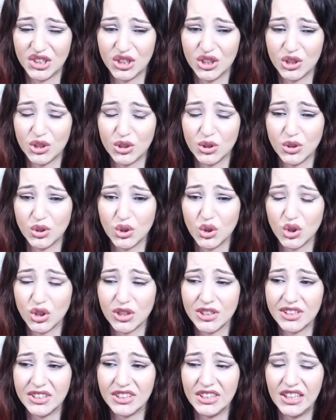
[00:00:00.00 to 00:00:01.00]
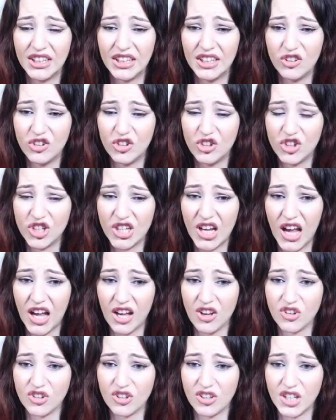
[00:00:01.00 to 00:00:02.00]
Who did she
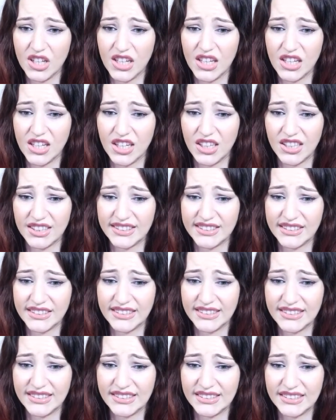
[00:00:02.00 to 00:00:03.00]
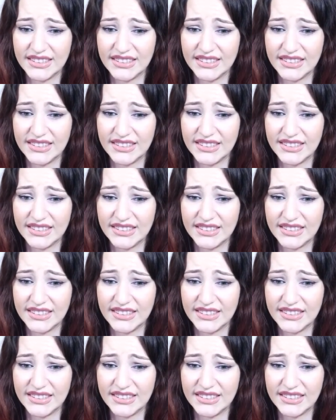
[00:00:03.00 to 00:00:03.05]
actually cut?